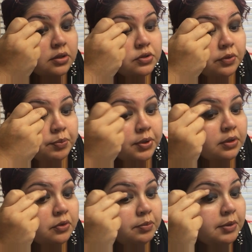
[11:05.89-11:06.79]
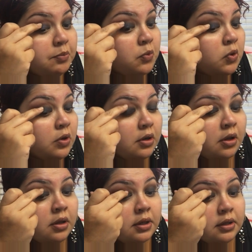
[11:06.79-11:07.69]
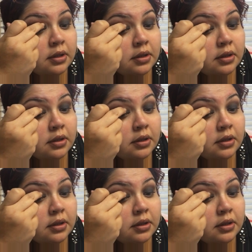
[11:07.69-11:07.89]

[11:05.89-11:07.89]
So put a little bit more on.